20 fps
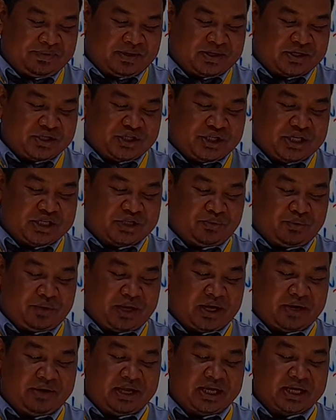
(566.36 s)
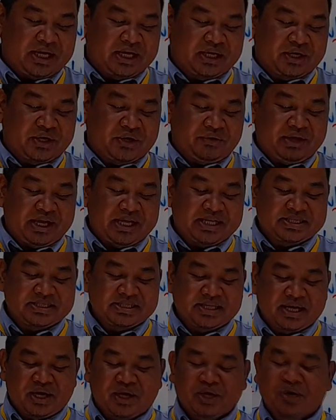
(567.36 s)
She's wearing a
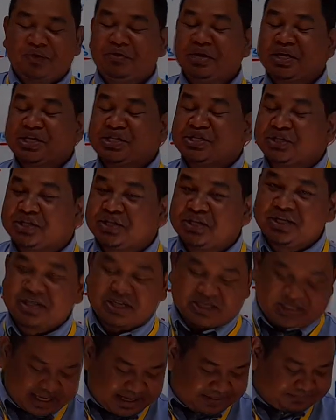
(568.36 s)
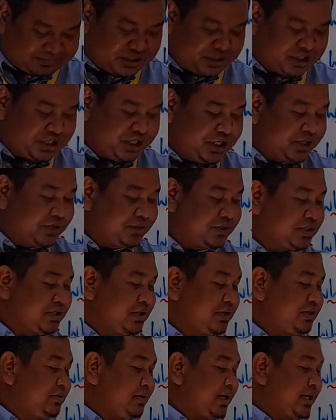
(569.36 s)
green skirt. Up to you.
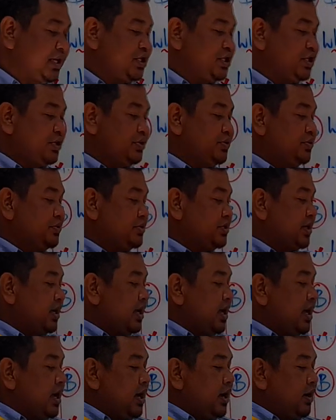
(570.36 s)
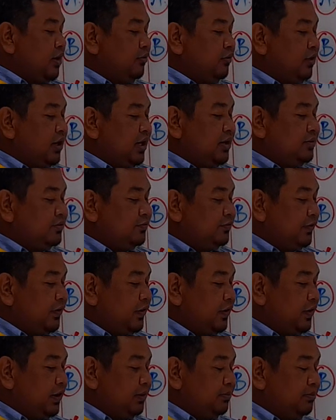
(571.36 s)
So you can choose one
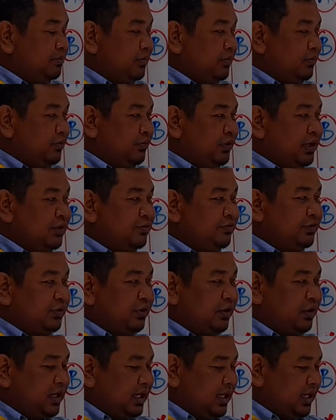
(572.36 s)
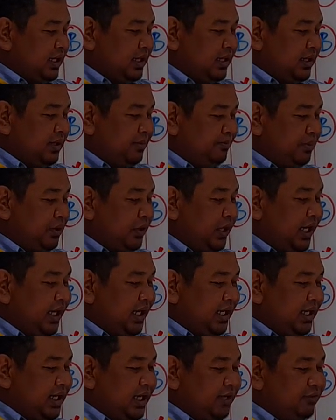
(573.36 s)
for a
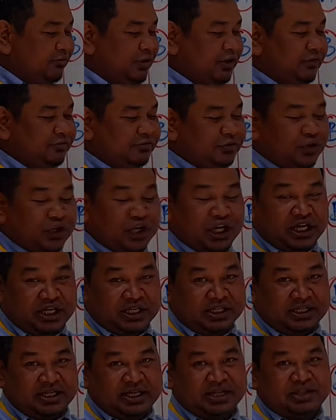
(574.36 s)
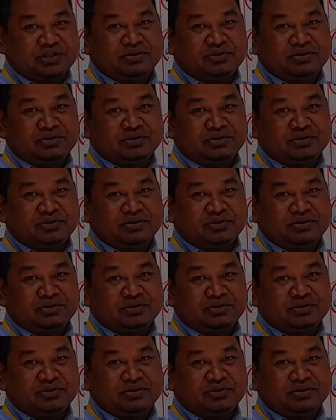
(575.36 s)
boy and one for a girl.